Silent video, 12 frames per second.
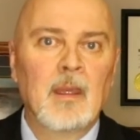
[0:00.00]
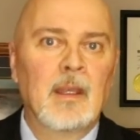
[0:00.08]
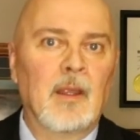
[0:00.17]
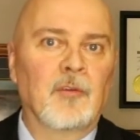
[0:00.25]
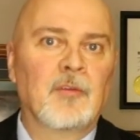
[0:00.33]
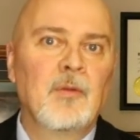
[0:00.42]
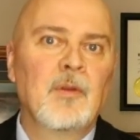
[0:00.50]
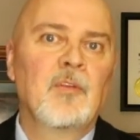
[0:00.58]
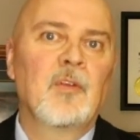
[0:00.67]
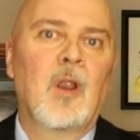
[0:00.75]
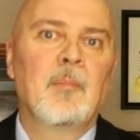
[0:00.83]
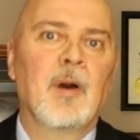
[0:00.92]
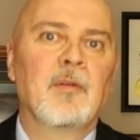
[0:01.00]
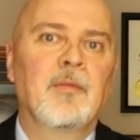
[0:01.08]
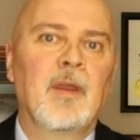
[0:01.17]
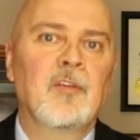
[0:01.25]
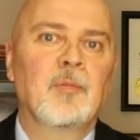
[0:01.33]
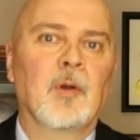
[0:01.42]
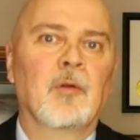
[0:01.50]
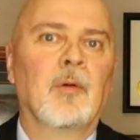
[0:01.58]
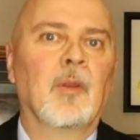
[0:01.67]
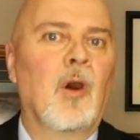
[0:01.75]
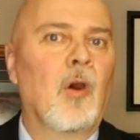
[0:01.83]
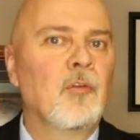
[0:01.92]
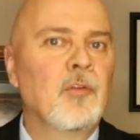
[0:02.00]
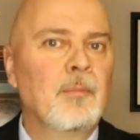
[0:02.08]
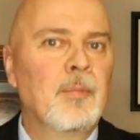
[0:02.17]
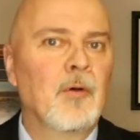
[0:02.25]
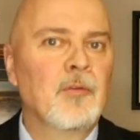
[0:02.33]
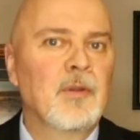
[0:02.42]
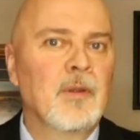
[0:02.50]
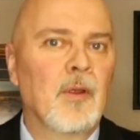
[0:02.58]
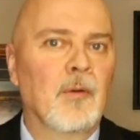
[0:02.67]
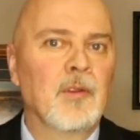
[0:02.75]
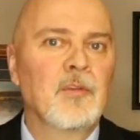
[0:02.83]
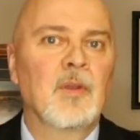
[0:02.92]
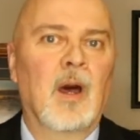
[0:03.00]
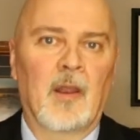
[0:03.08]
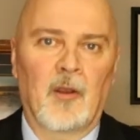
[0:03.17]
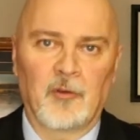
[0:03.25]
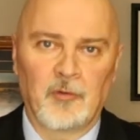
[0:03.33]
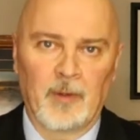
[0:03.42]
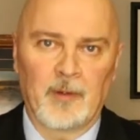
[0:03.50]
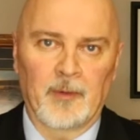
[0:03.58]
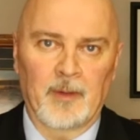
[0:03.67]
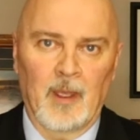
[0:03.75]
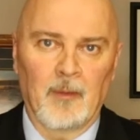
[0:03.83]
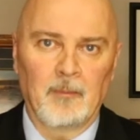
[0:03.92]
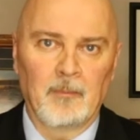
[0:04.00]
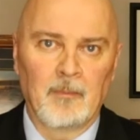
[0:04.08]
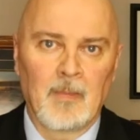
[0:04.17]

Now, as soon as they're up on Facebook, we'll also post a notice on our Twitter account